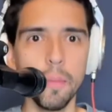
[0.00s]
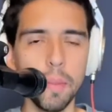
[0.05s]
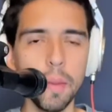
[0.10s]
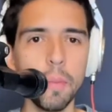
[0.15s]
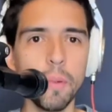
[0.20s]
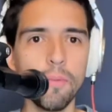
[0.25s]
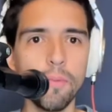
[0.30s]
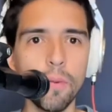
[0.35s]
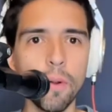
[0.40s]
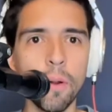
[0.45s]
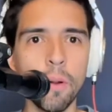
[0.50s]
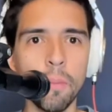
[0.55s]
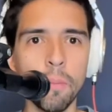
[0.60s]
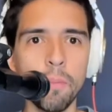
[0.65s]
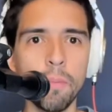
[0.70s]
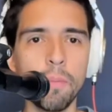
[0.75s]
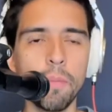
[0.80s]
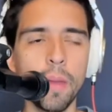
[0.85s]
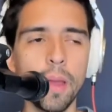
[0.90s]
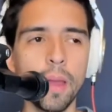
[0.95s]

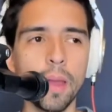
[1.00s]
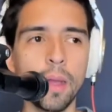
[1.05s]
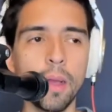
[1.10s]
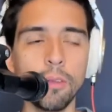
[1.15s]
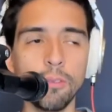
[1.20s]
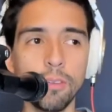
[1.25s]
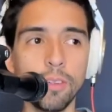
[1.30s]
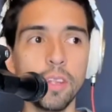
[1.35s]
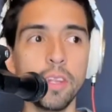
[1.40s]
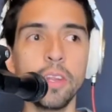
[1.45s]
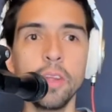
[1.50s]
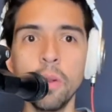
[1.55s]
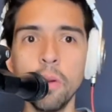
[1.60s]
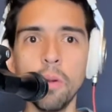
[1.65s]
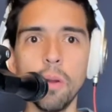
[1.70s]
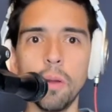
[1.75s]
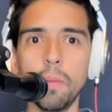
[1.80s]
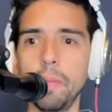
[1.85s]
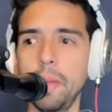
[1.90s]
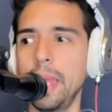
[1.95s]
from countries in
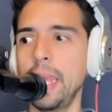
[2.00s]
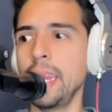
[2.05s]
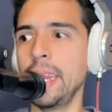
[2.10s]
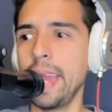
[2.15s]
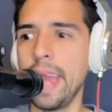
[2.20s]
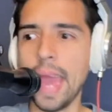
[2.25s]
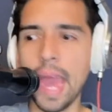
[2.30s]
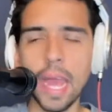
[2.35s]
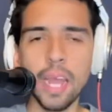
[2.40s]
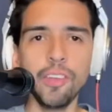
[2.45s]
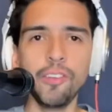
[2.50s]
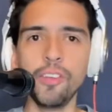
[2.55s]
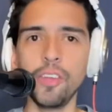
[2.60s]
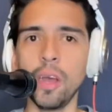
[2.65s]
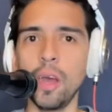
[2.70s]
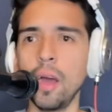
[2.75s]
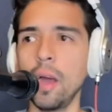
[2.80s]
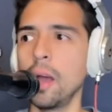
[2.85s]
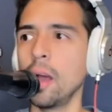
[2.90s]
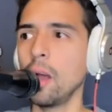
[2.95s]
Europe, in
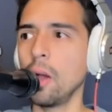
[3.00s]
Asia,